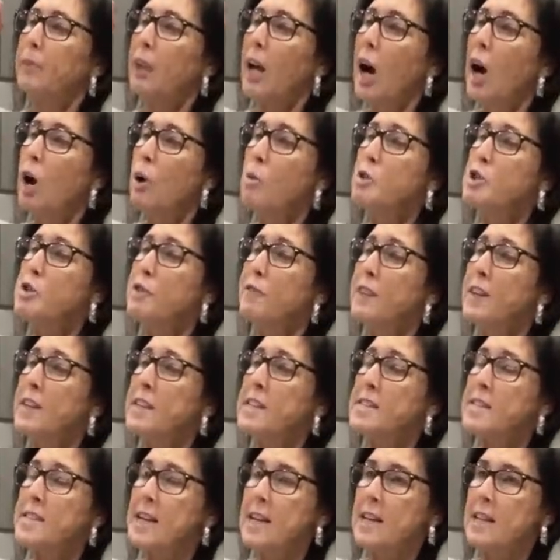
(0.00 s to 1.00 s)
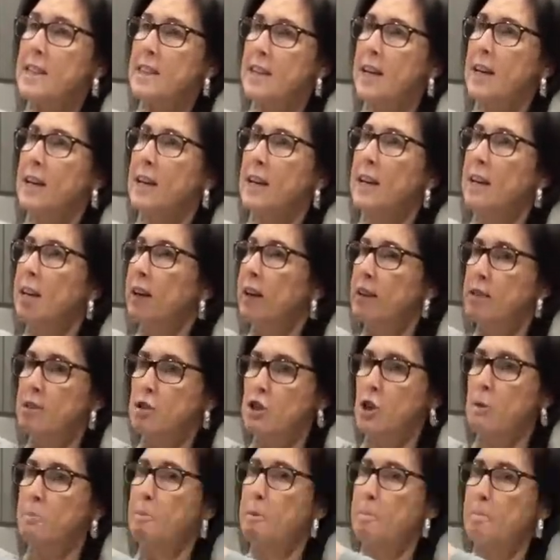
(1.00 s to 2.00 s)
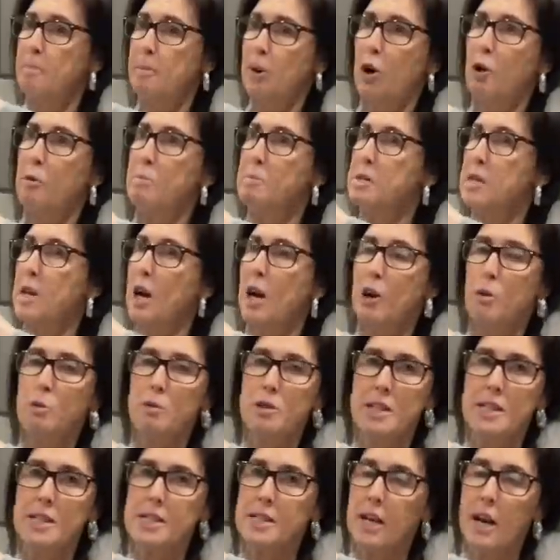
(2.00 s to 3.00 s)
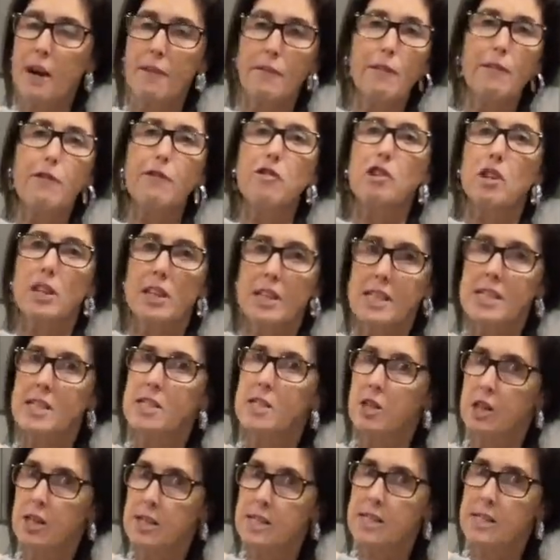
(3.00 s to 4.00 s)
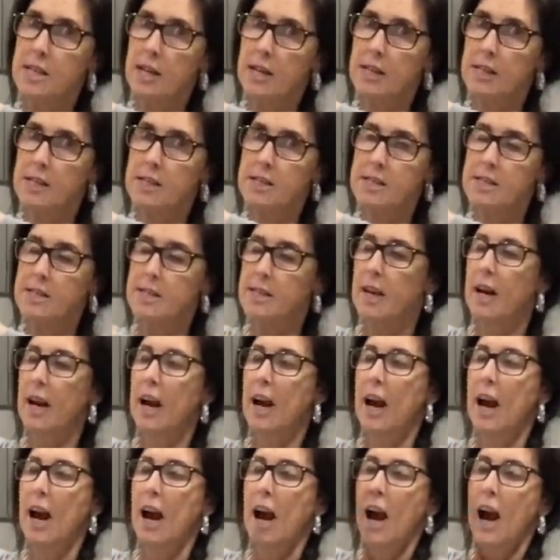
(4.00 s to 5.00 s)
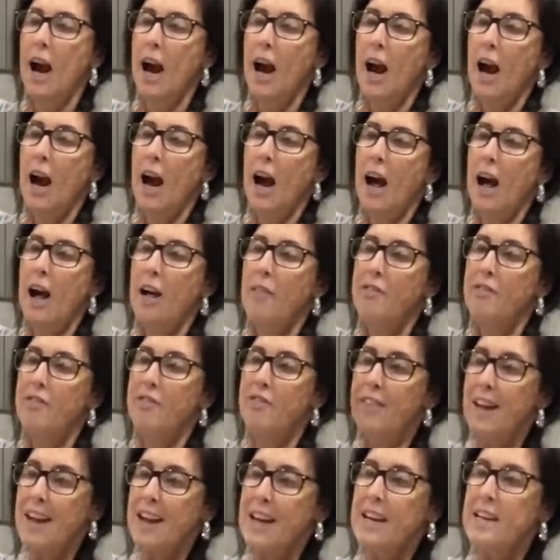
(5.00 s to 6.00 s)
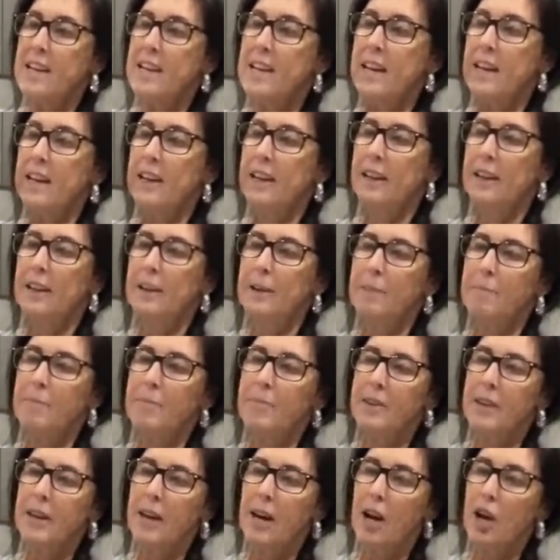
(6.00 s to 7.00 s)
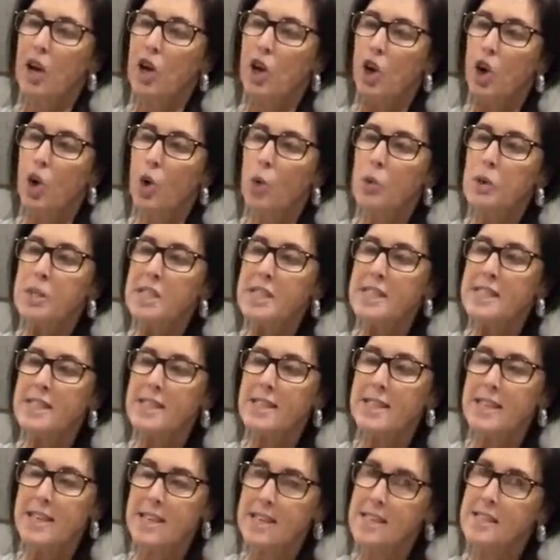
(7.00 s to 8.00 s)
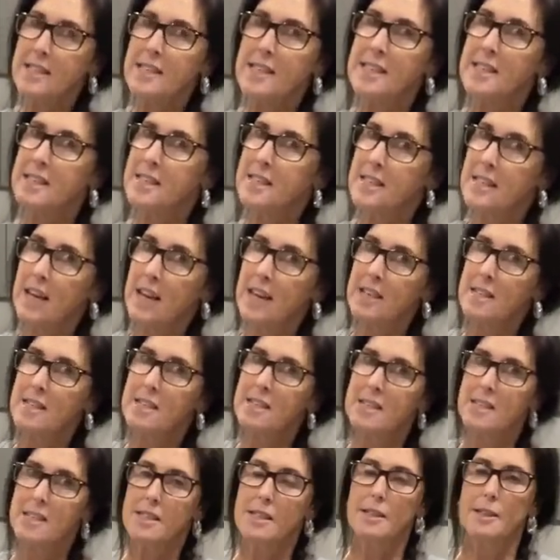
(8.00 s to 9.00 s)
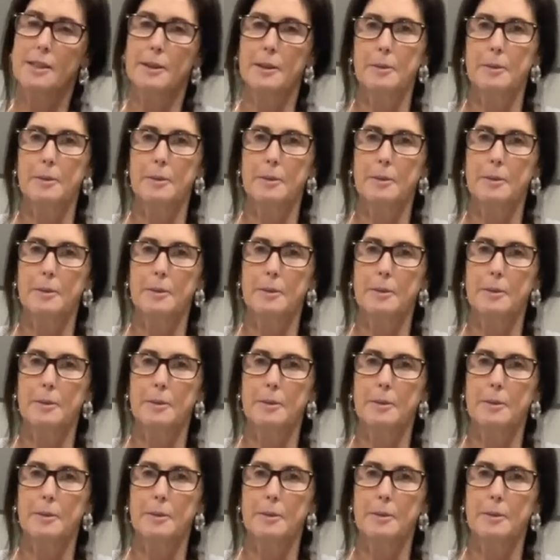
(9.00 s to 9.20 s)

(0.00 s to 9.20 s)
Hold your fingers down there, top and bottom, the whole thing's covered for at least 30 seconds. Then, according to this, it says,